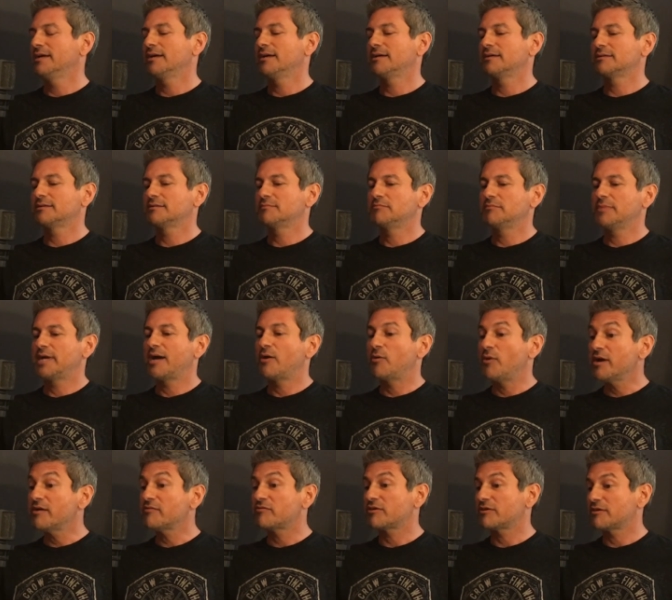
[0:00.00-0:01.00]

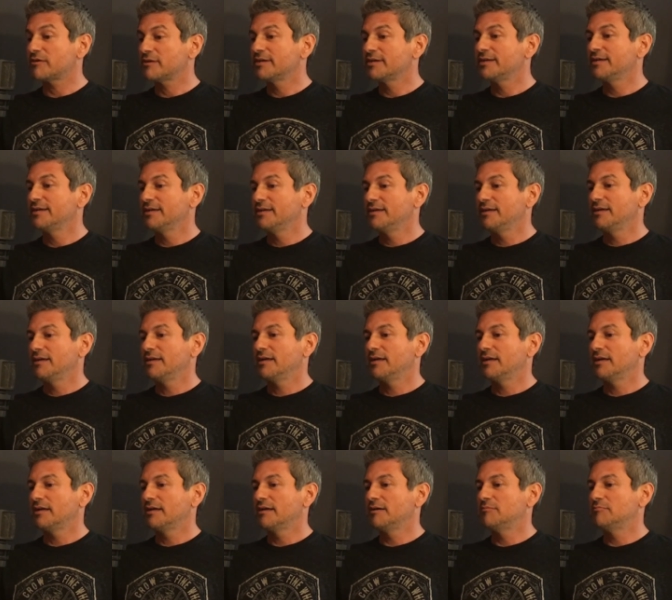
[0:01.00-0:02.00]
However,
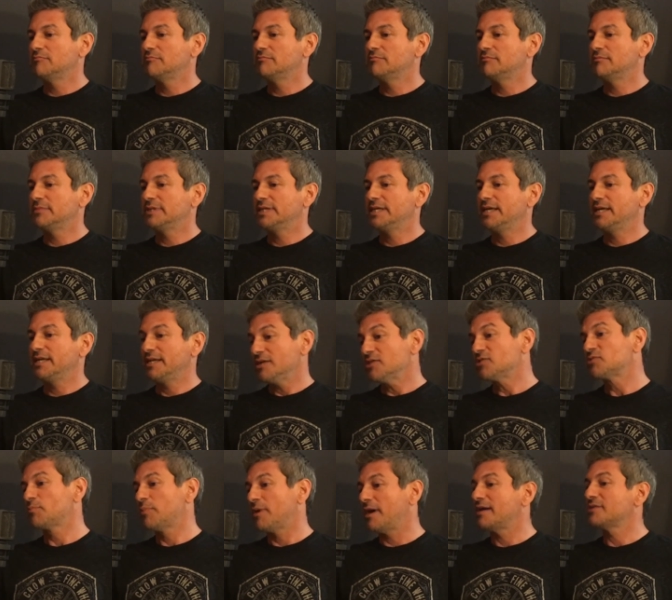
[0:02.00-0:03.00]
it
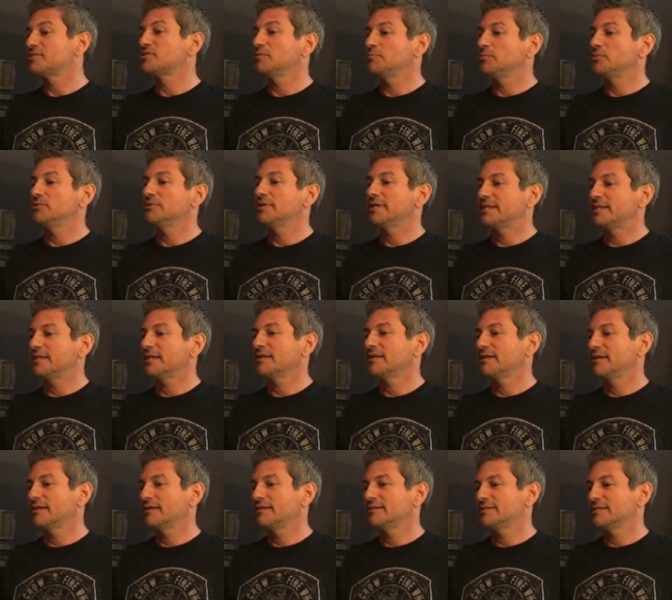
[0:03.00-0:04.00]
is possible, I
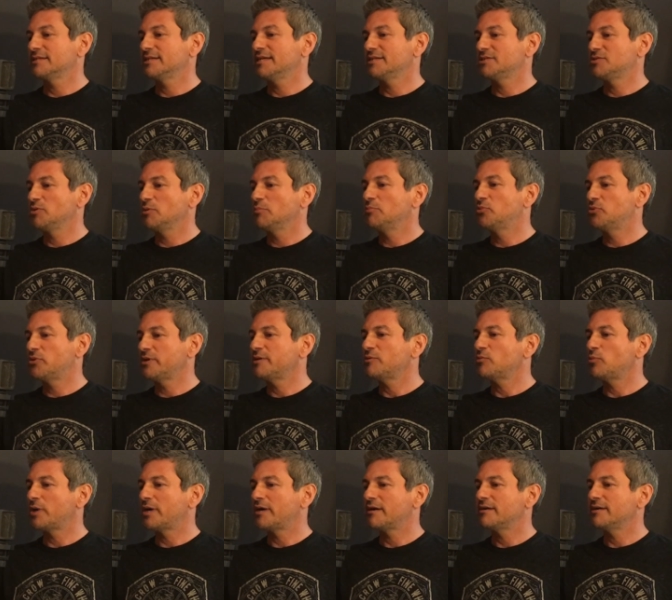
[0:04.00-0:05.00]
think, to get to a point
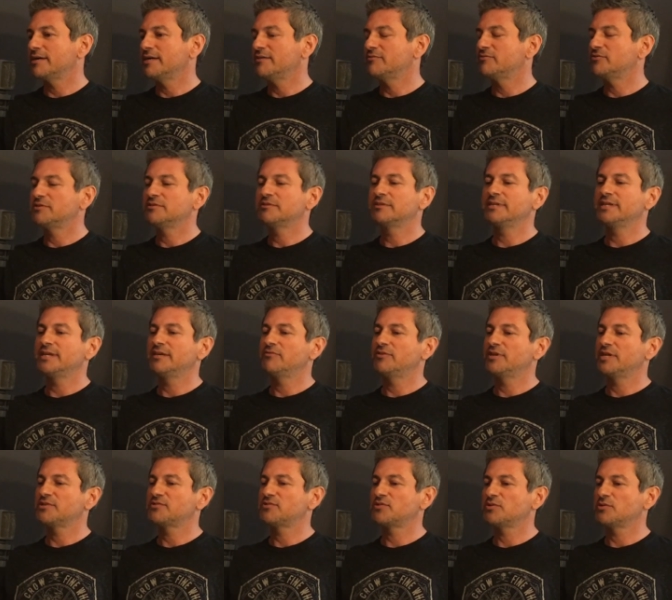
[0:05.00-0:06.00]
where
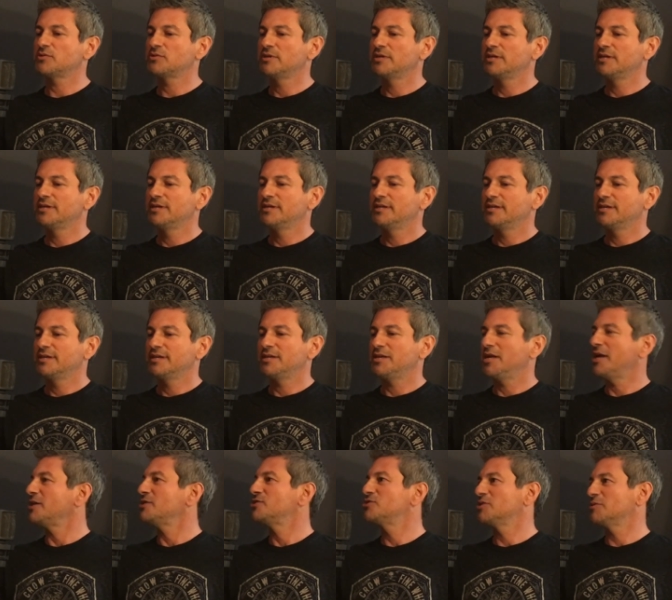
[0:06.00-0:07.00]
even as an
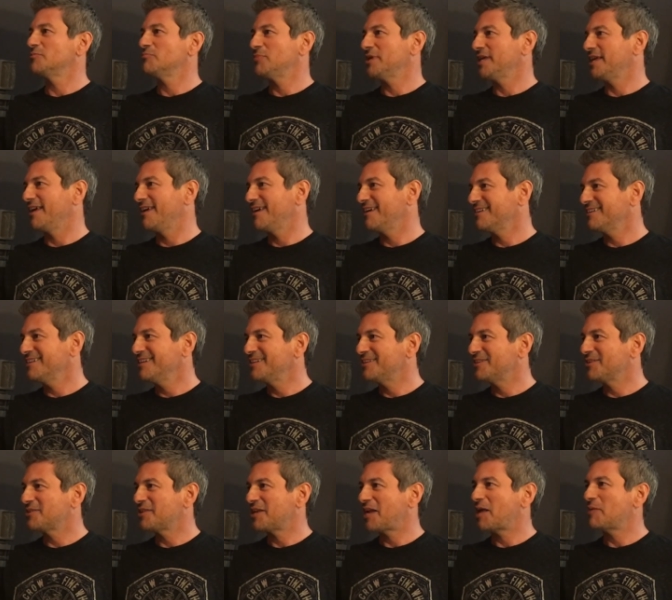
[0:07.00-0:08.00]
ancient being,
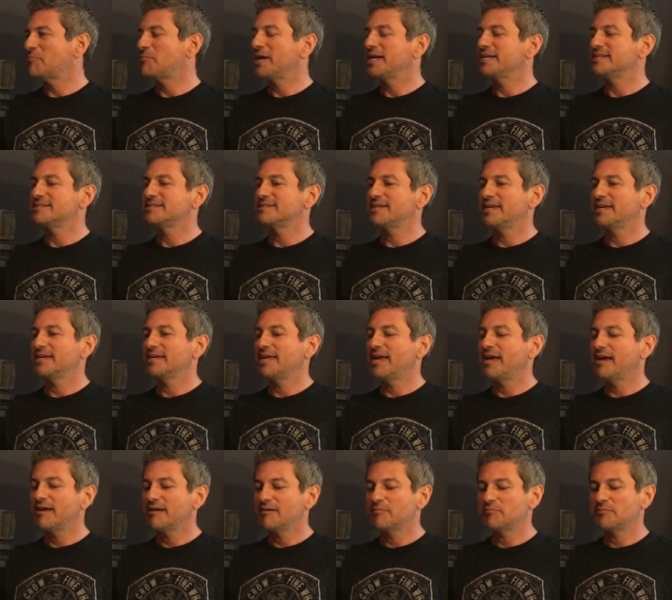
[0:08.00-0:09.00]
that I might say,
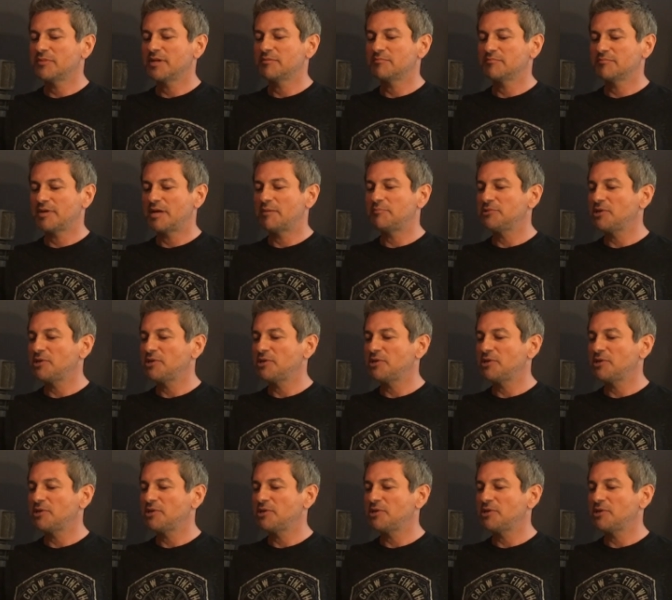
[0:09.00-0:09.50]
I'm